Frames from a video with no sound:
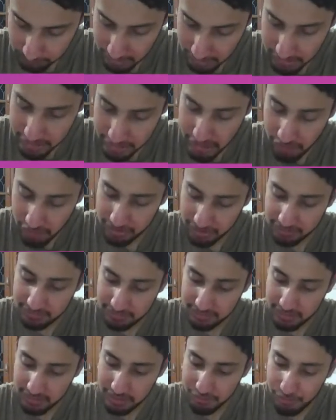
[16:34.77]
t of x
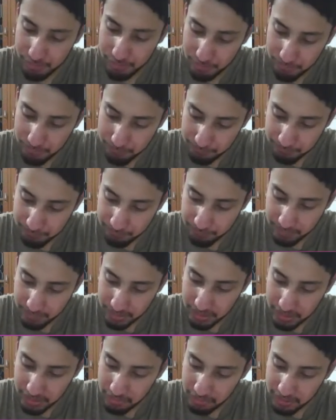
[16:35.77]
equal to
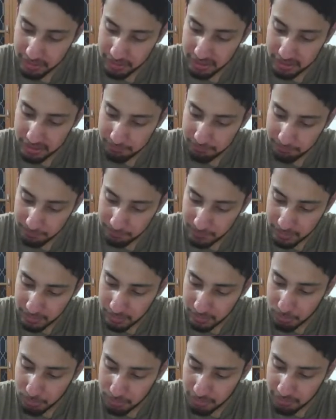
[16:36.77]
a1t
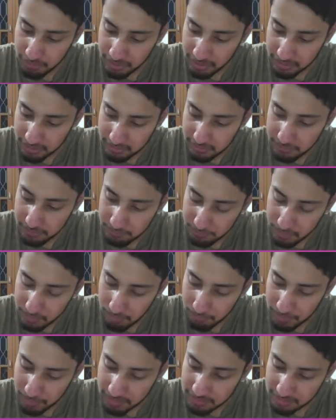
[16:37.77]
into b1x
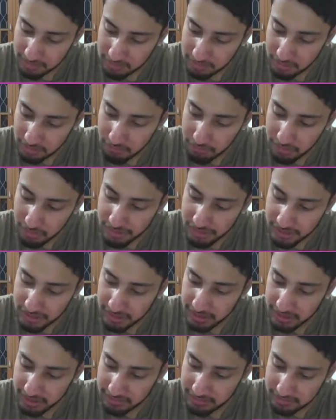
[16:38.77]
plus some function
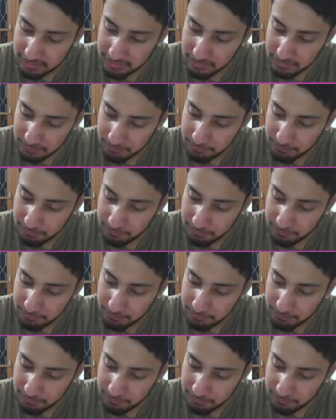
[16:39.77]
x